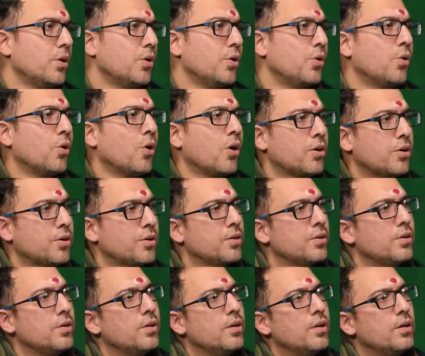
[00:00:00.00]
not
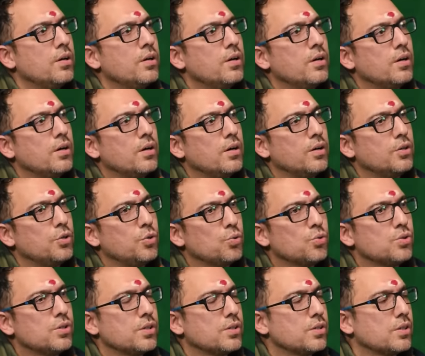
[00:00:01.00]

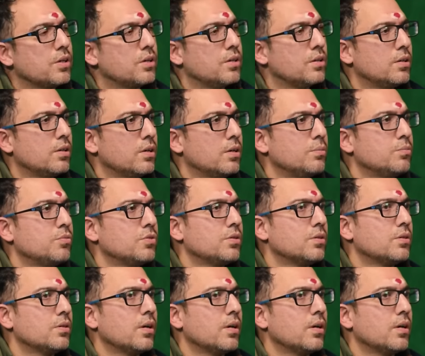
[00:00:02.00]
using certain terms?